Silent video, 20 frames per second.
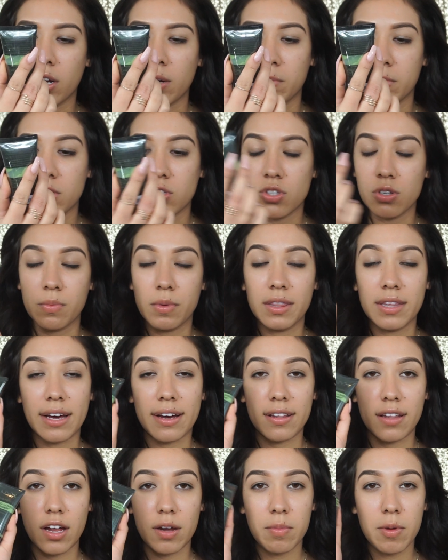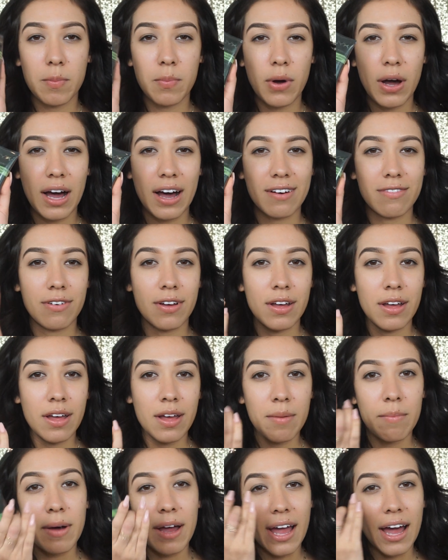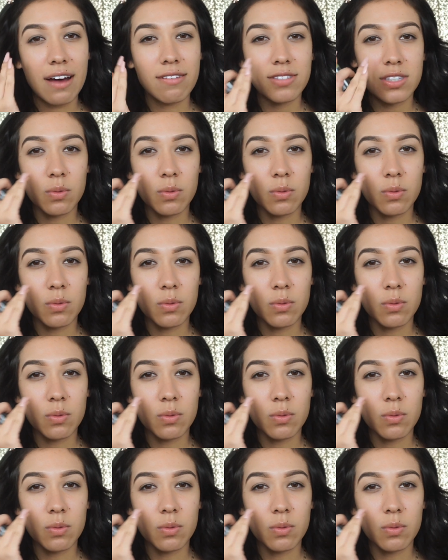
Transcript: I'm assuming that a lot of people might have